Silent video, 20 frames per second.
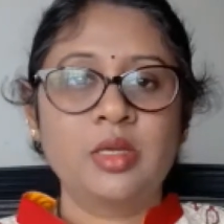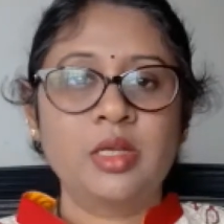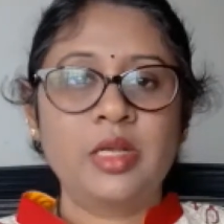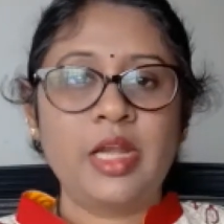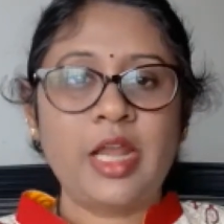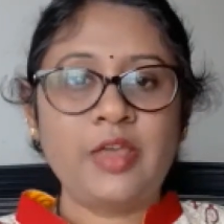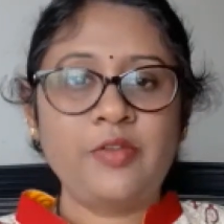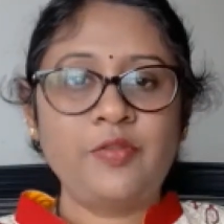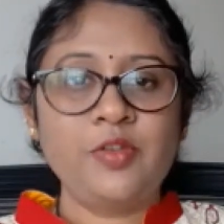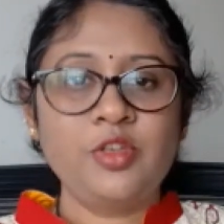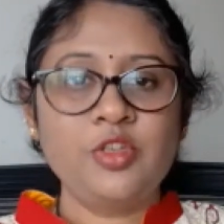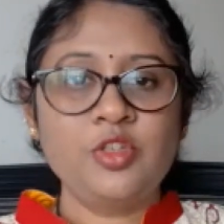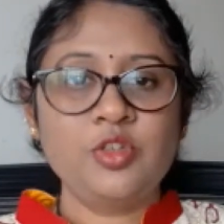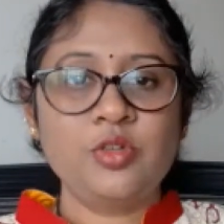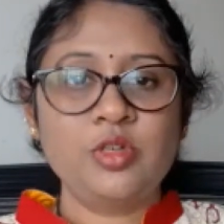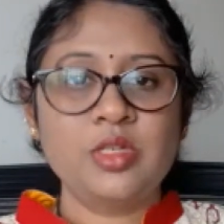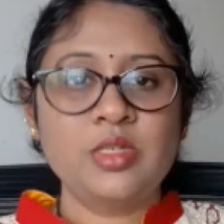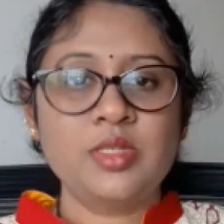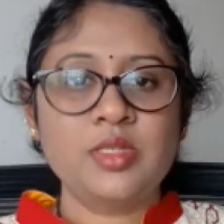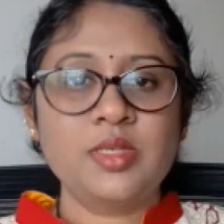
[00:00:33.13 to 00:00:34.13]
Life
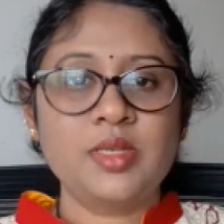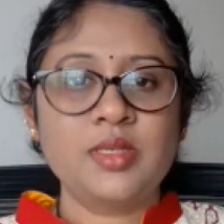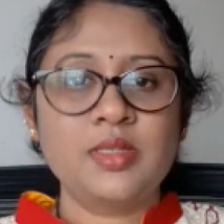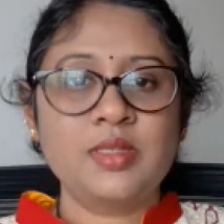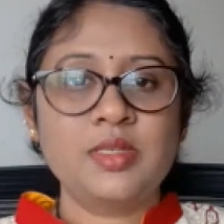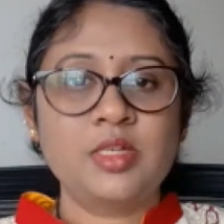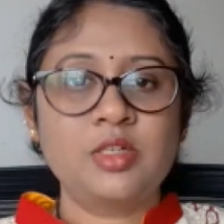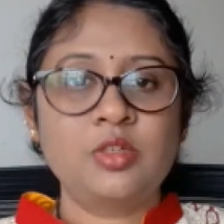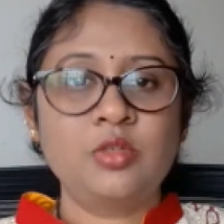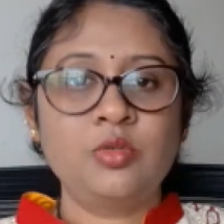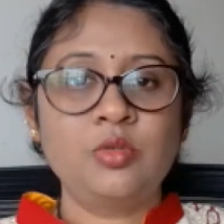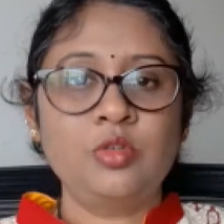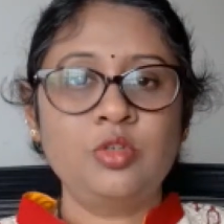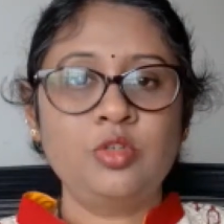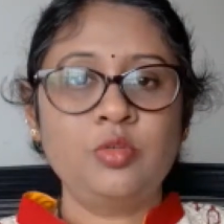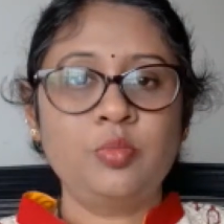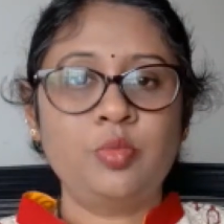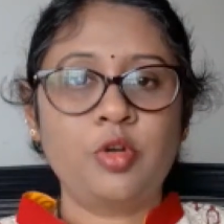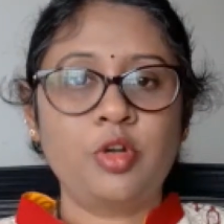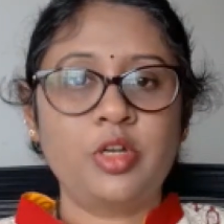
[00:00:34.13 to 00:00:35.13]
insurance is a tool
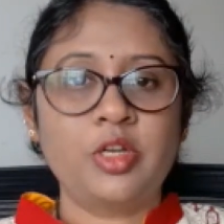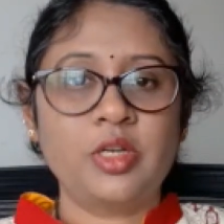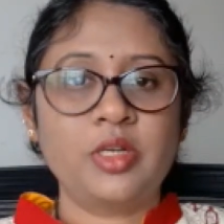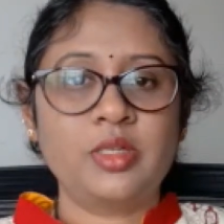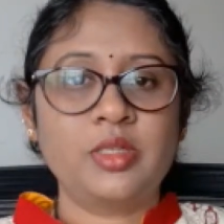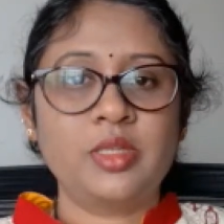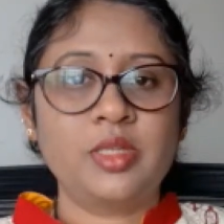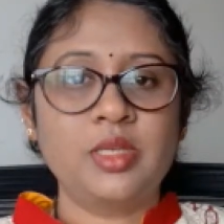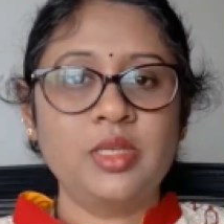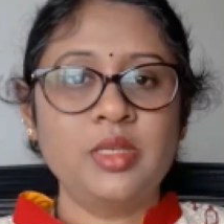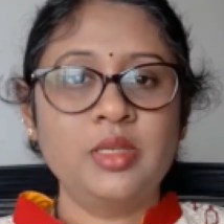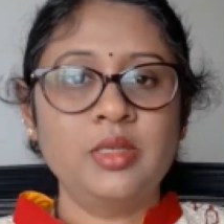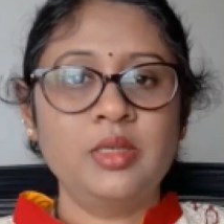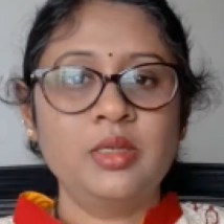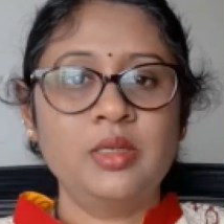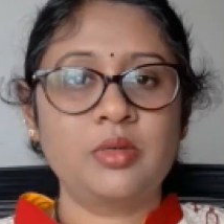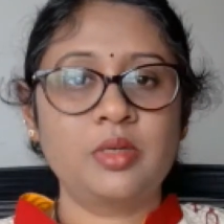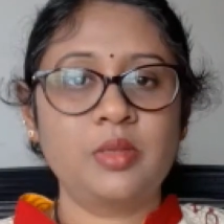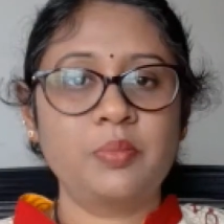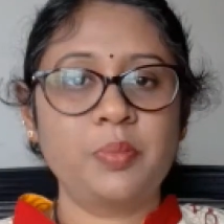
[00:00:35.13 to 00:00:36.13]
to protect the
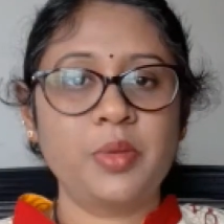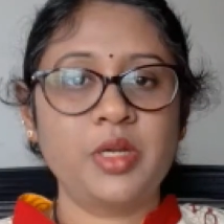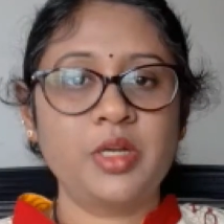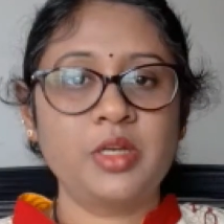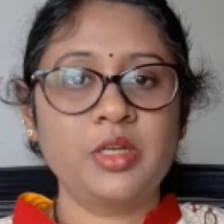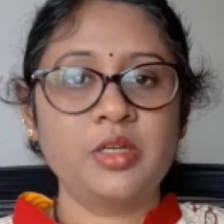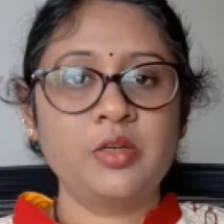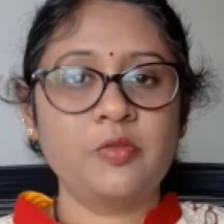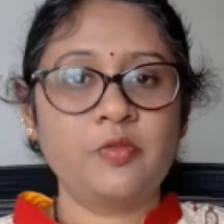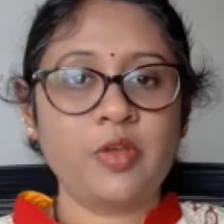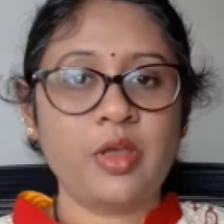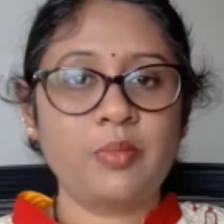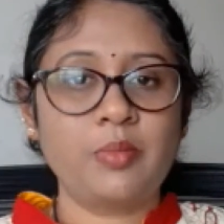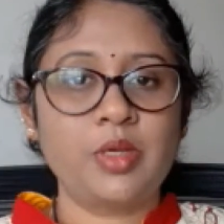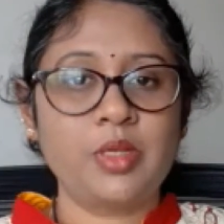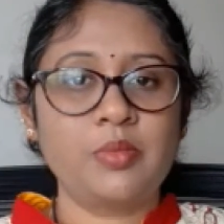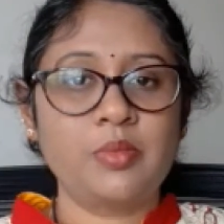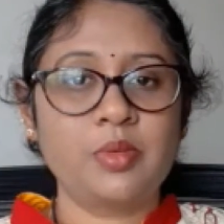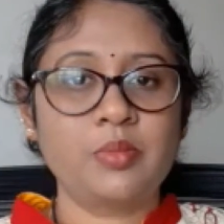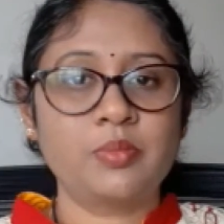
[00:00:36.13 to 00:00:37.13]
dependent
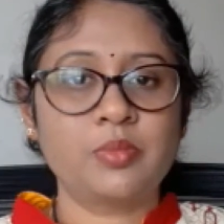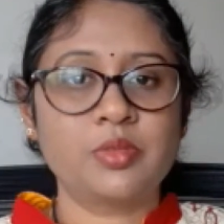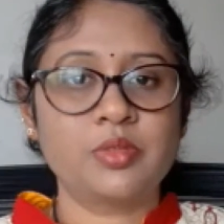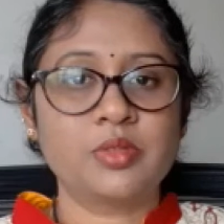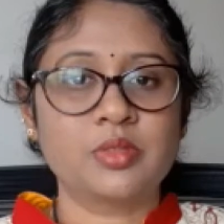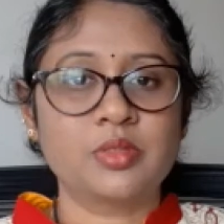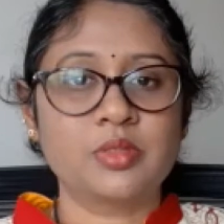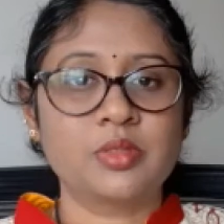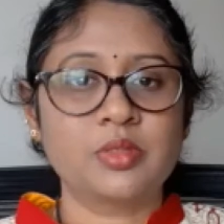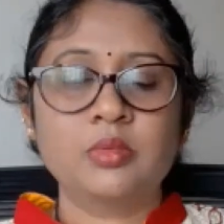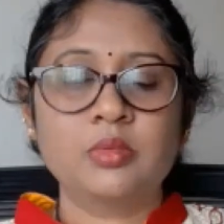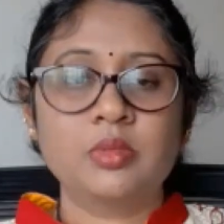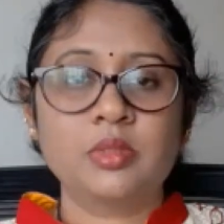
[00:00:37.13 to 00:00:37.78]
family members.